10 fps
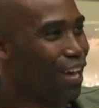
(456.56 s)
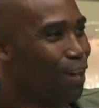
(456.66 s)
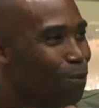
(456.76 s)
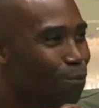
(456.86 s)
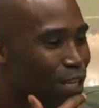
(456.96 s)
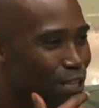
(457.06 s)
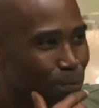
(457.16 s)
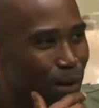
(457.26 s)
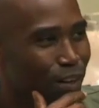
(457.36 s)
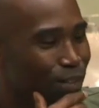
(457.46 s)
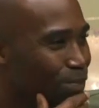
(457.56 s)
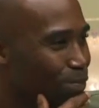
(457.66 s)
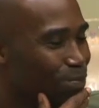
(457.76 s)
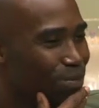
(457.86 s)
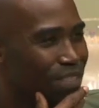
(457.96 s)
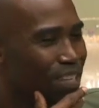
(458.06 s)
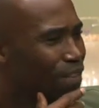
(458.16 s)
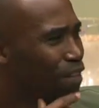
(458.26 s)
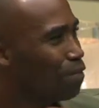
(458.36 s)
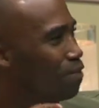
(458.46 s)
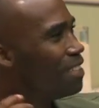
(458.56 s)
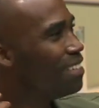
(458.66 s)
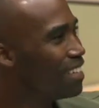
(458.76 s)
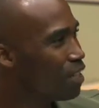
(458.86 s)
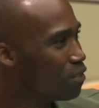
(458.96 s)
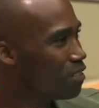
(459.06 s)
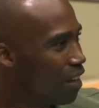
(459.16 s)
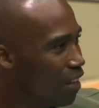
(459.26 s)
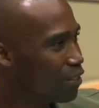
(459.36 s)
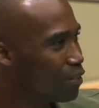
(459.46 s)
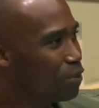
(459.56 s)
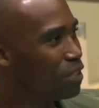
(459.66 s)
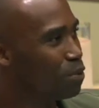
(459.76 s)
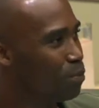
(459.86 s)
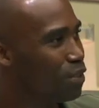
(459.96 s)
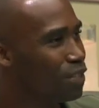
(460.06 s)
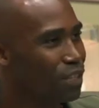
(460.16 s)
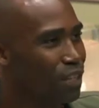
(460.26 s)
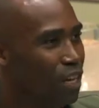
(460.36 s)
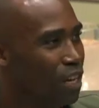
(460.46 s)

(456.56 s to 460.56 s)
And we raised about $750,000 through the experience.